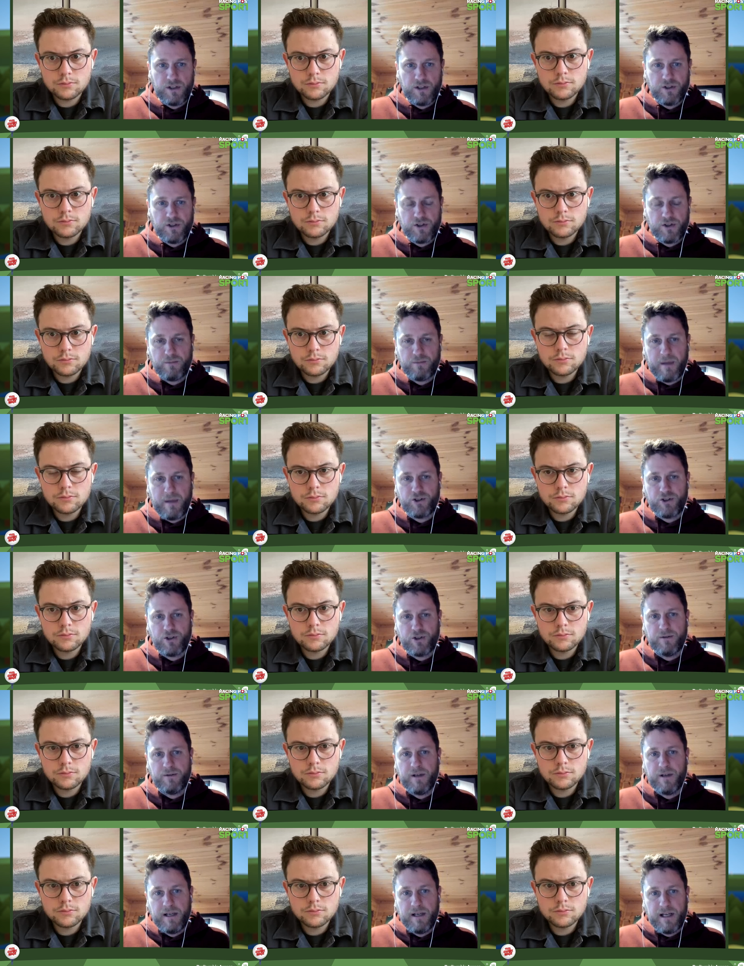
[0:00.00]
Speaker 1: just just
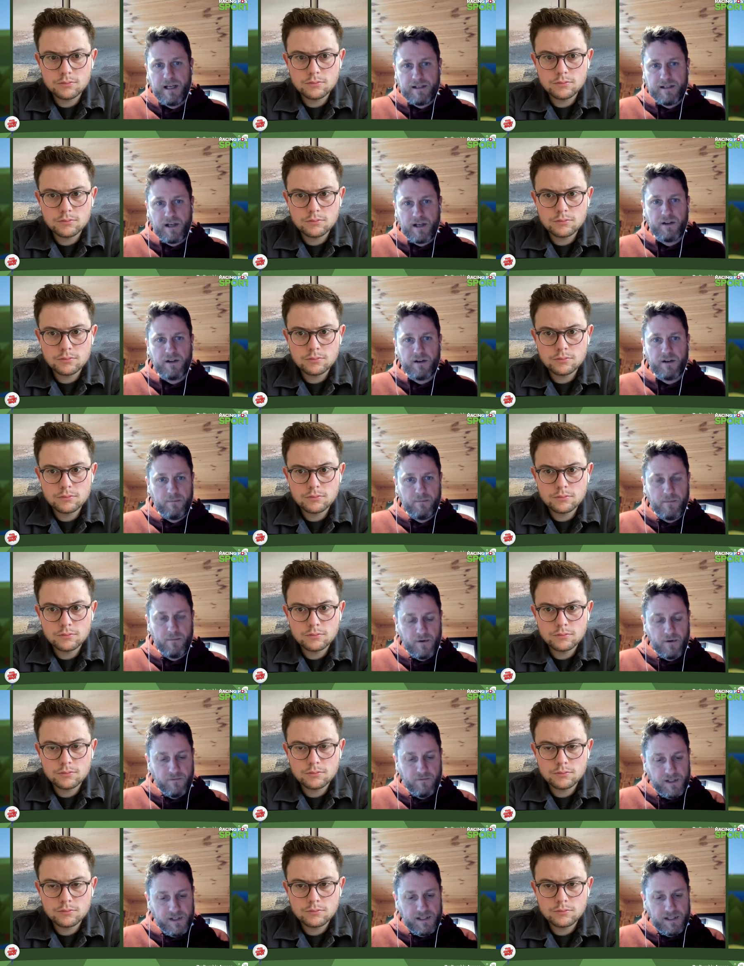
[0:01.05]
mention his other
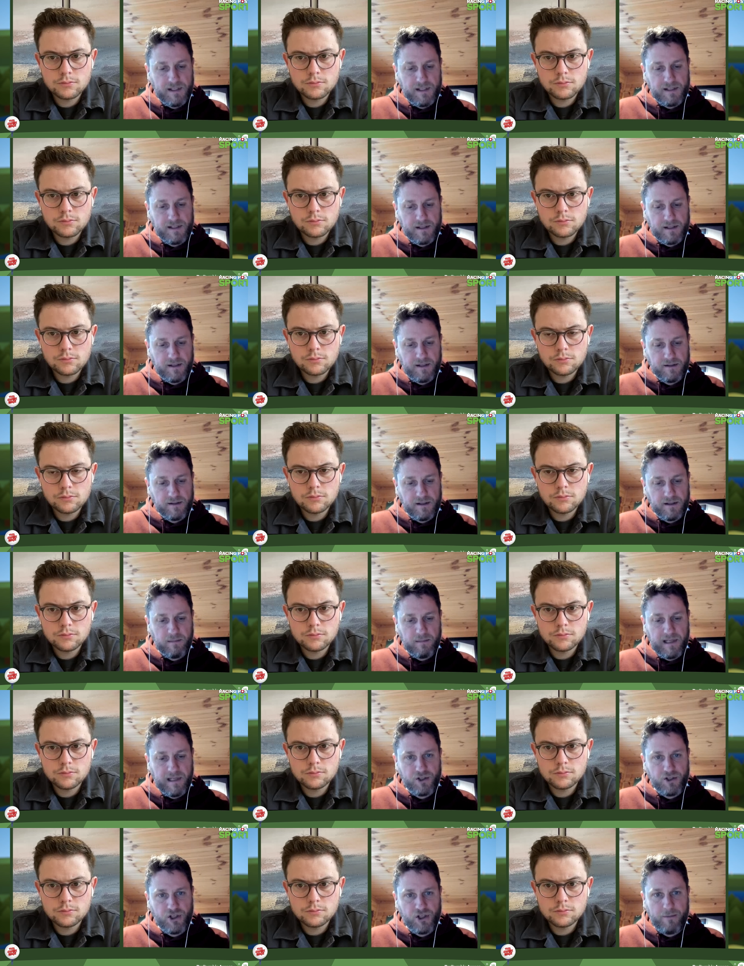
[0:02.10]
visits to to the
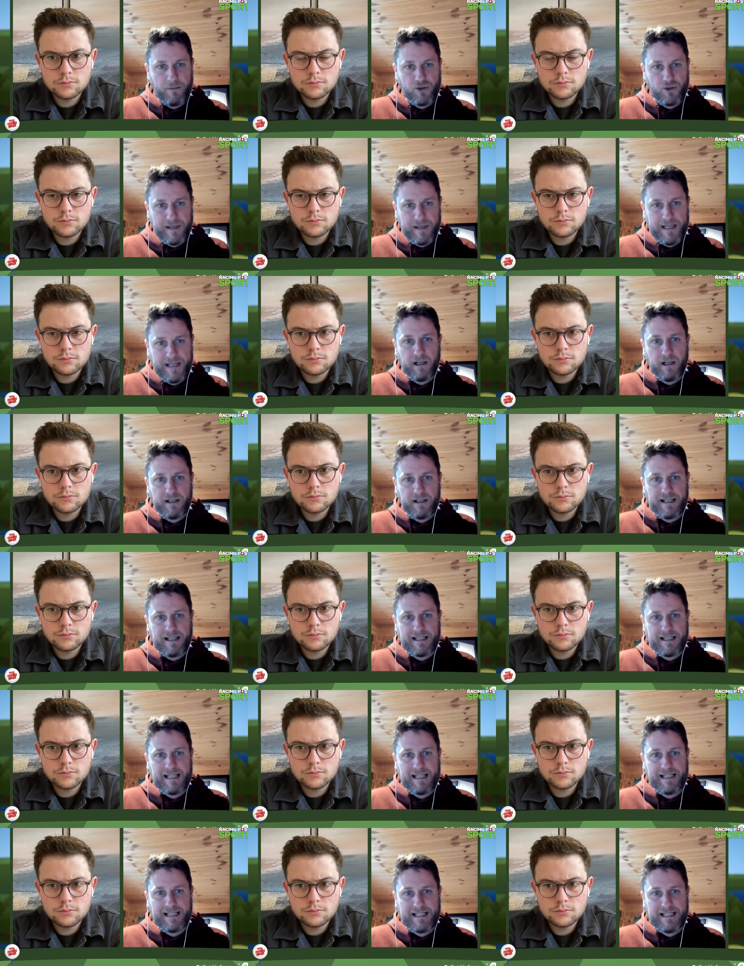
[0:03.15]
Players Championship. He carded a
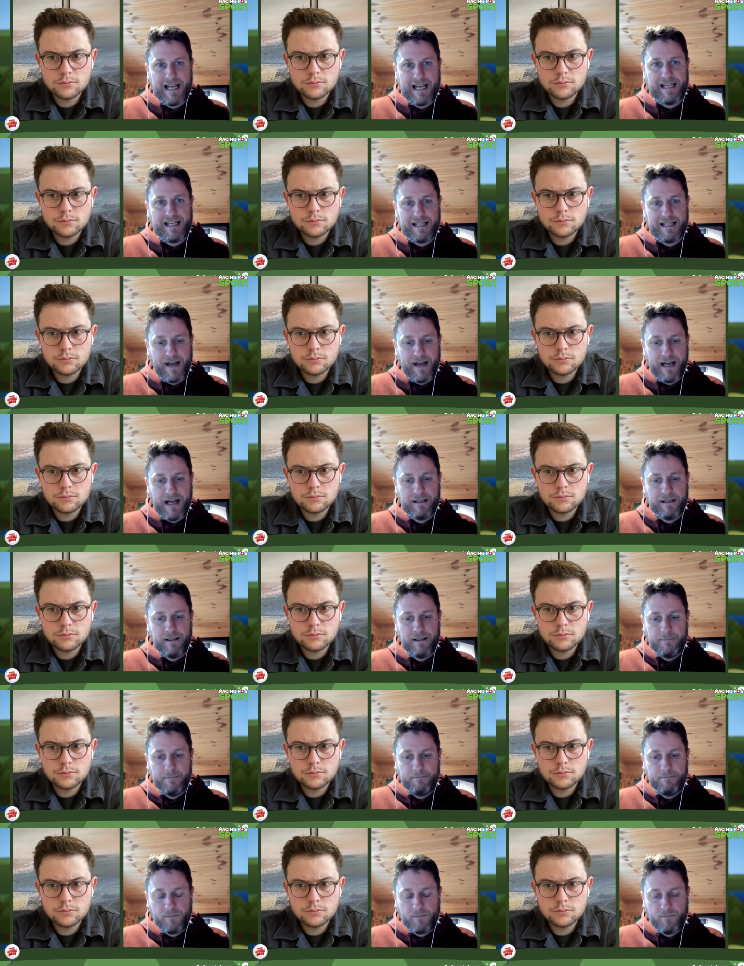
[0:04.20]
68 in that
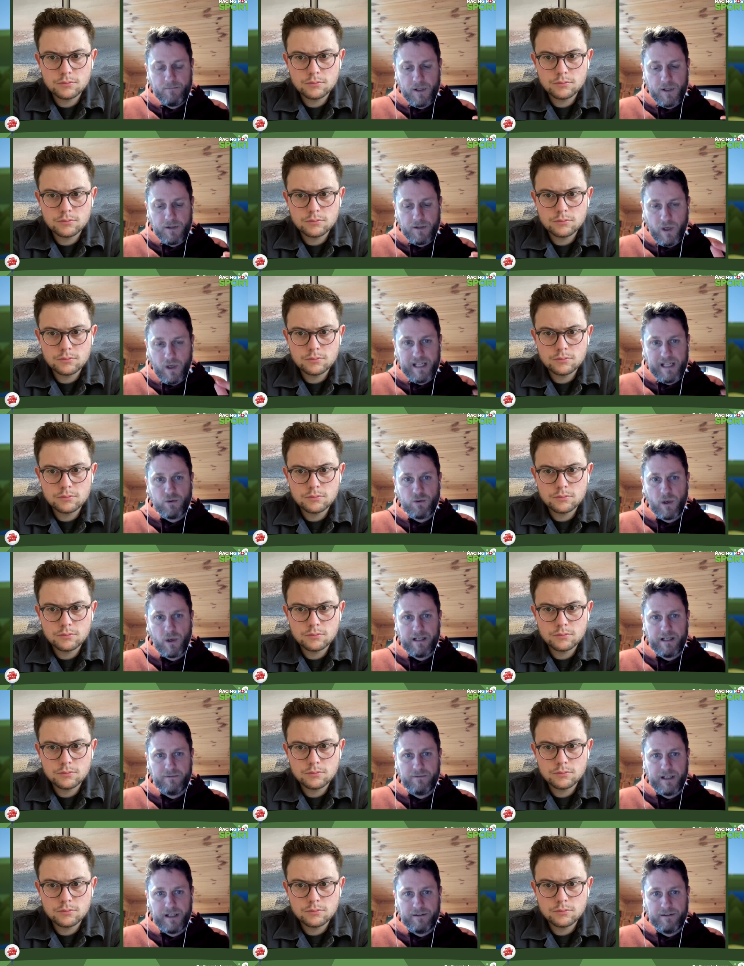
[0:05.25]
2020
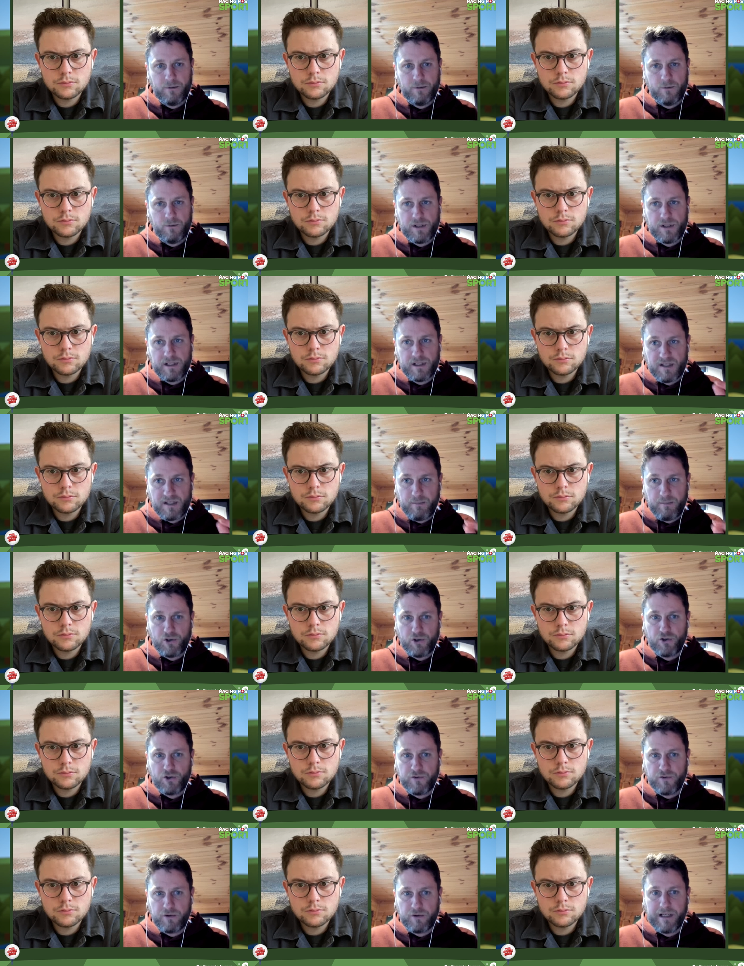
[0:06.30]
event that was expunged
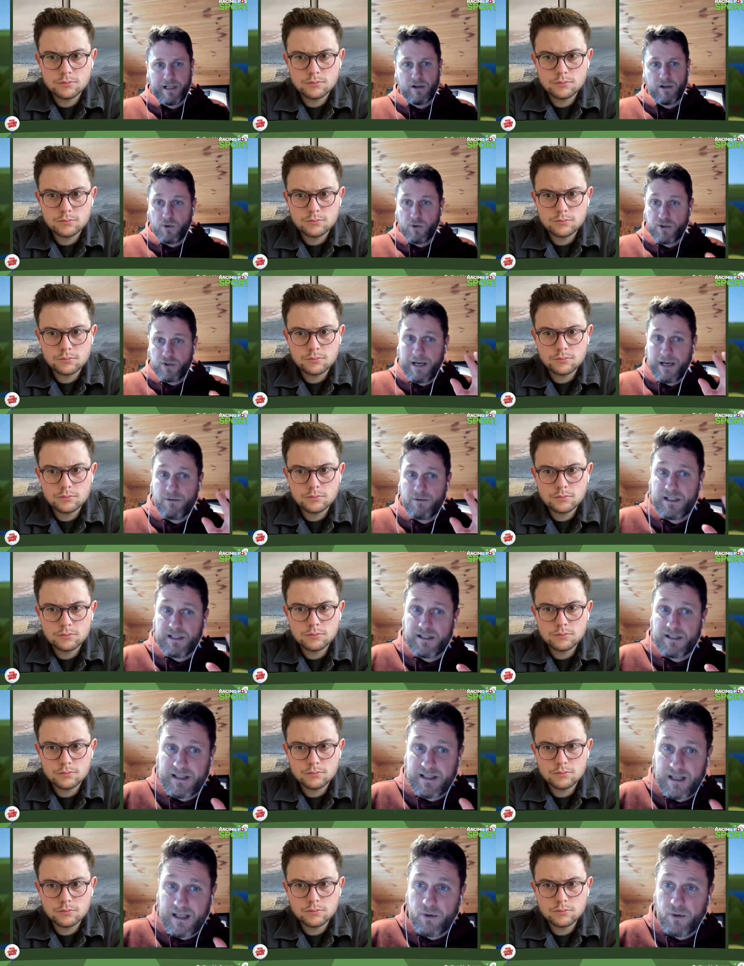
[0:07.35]
from the record books. That was his
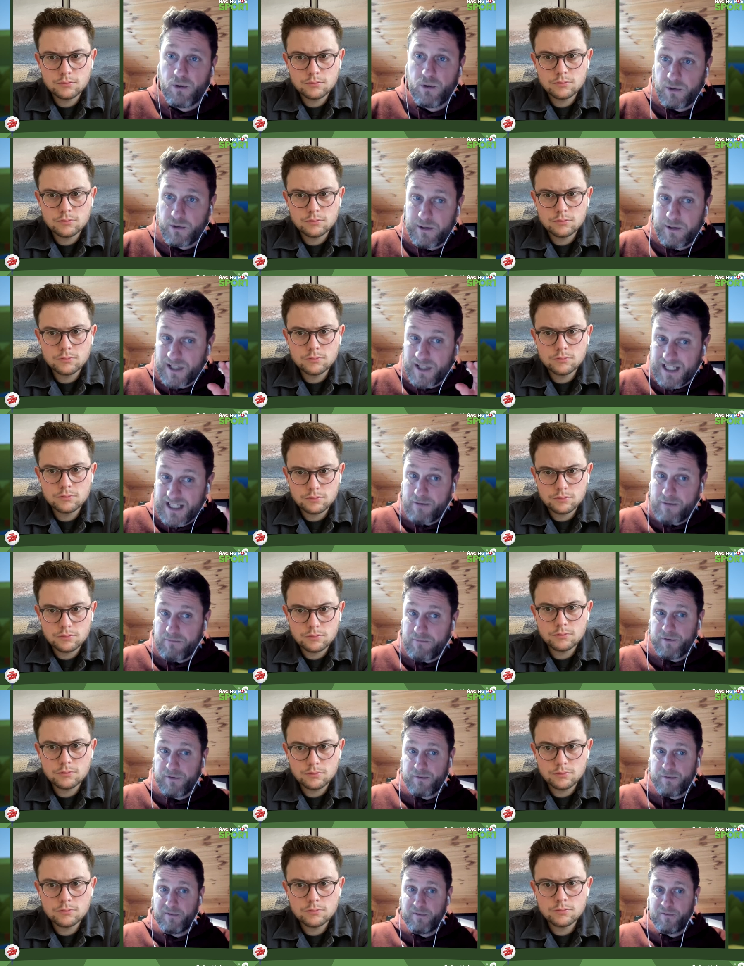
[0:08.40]
debut. So he was
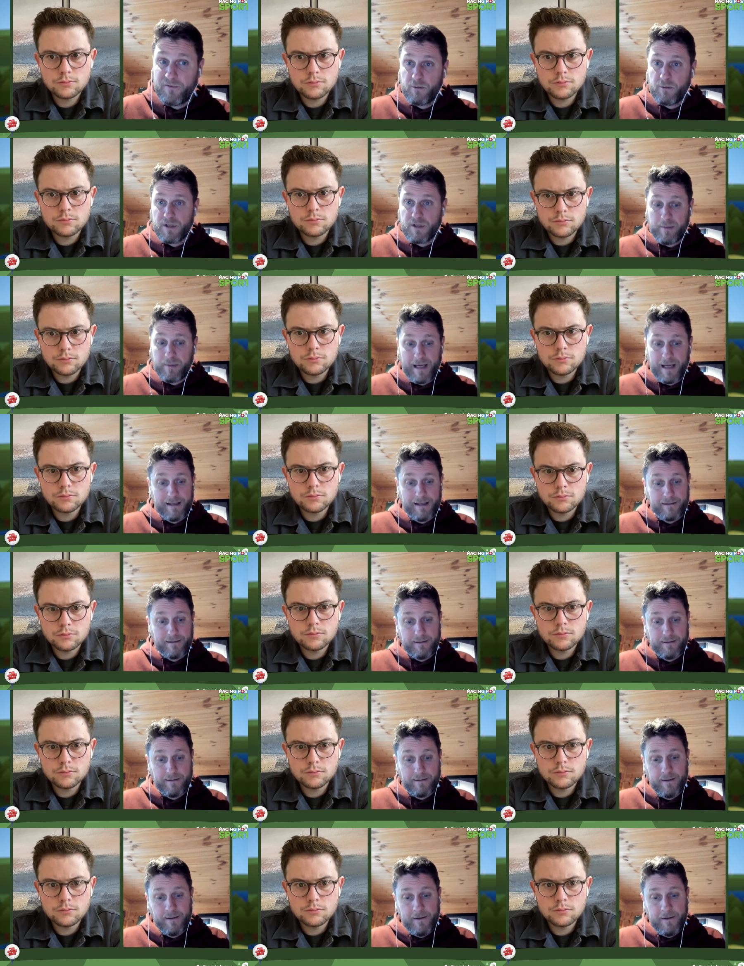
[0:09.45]
seventh before it was
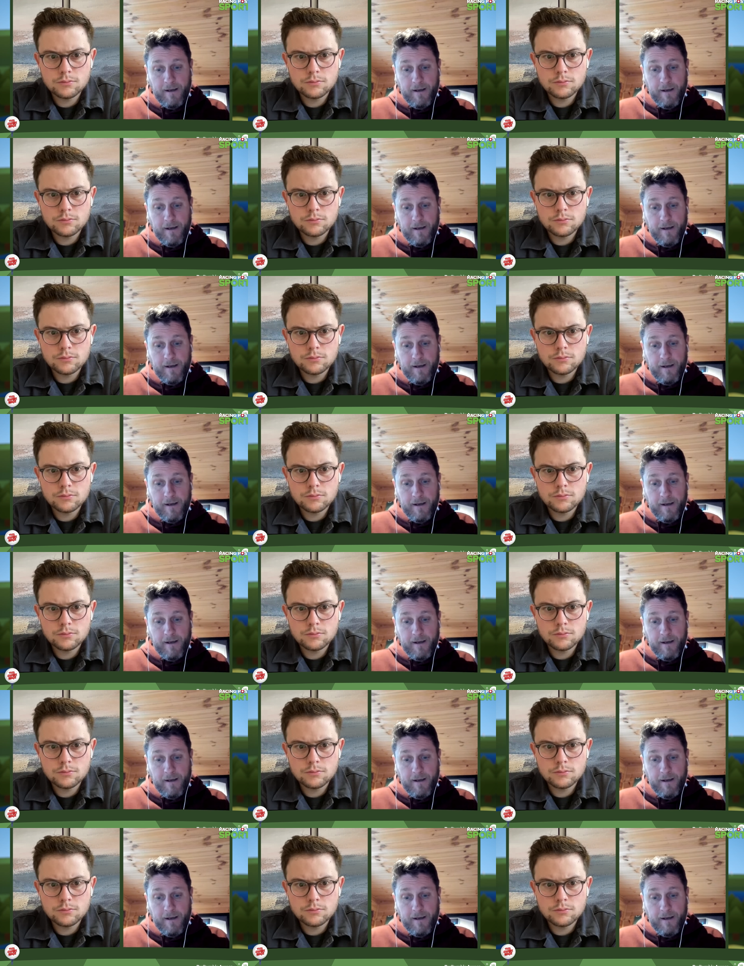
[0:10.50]
abandoned.